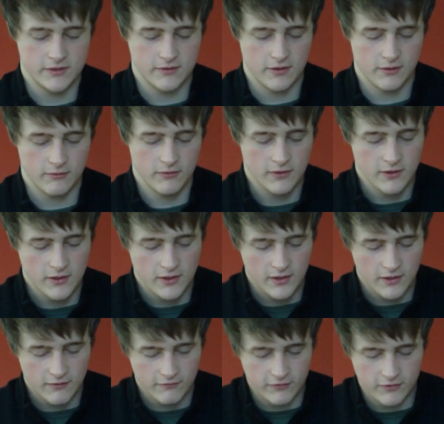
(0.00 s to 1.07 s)
they do
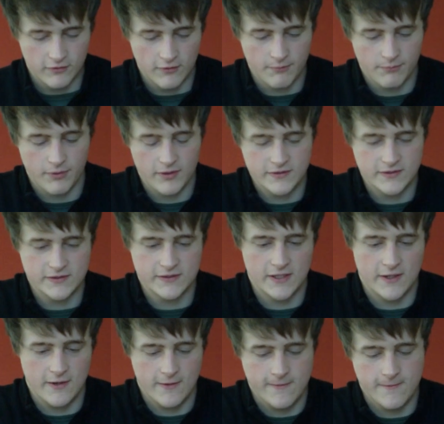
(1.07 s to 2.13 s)
if you don't press as
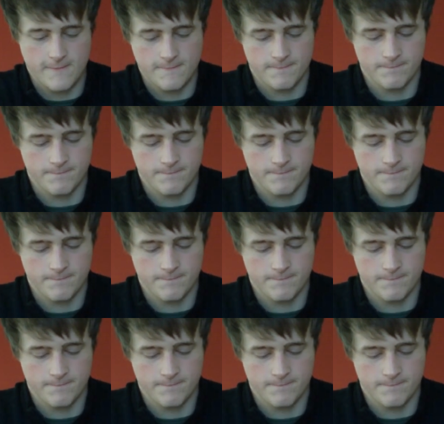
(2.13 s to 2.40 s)
hard.